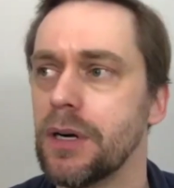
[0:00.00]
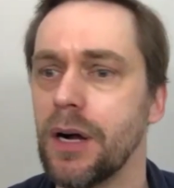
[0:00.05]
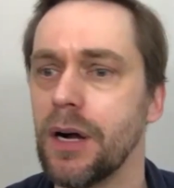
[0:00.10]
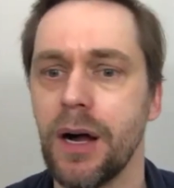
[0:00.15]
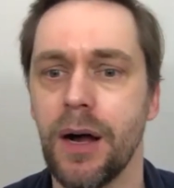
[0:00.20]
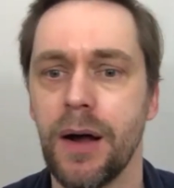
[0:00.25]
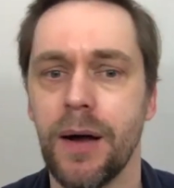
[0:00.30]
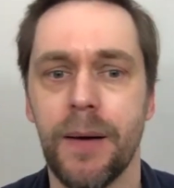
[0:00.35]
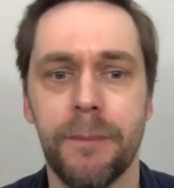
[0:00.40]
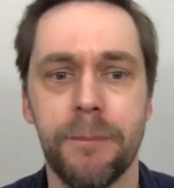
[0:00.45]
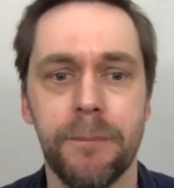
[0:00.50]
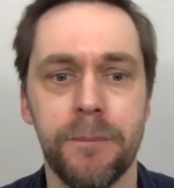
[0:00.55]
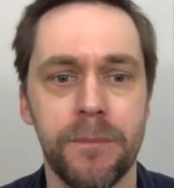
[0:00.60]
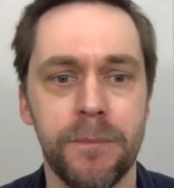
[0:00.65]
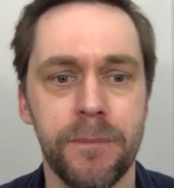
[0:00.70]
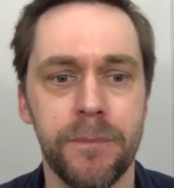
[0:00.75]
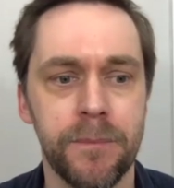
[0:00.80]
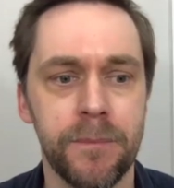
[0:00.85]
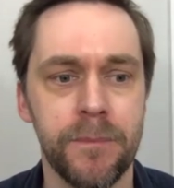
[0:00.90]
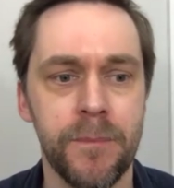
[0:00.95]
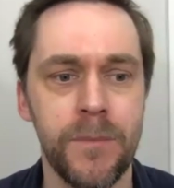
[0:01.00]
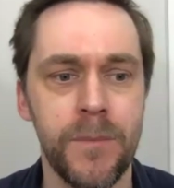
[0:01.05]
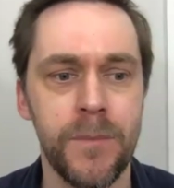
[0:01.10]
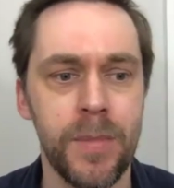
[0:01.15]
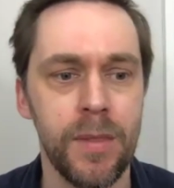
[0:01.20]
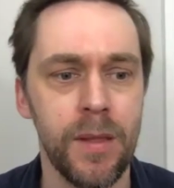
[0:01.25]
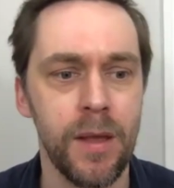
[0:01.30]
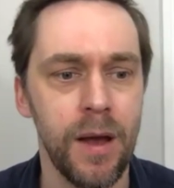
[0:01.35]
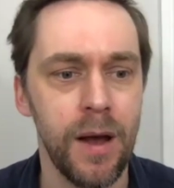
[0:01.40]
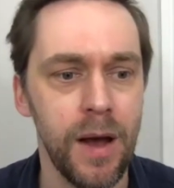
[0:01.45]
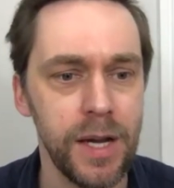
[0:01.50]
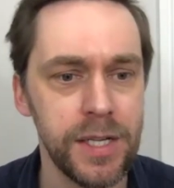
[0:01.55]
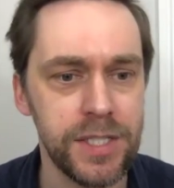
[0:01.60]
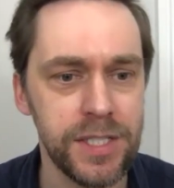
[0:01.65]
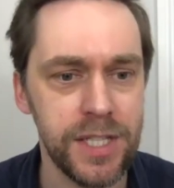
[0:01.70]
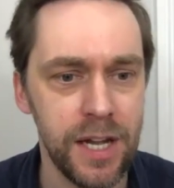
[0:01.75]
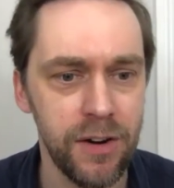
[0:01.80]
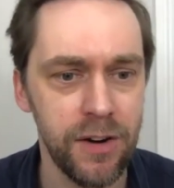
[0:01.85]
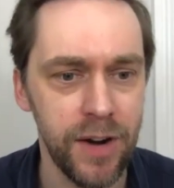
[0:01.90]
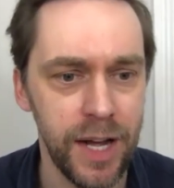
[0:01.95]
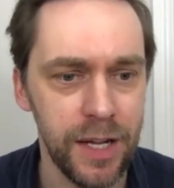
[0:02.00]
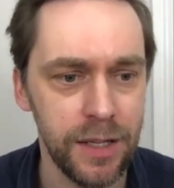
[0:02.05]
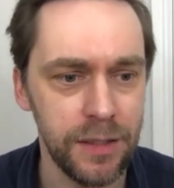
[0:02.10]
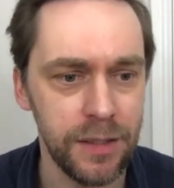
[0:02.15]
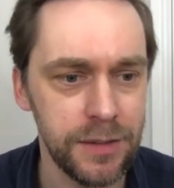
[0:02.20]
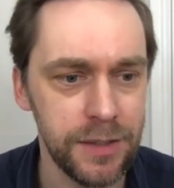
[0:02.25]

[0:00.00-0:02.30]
Hi, Sarah L.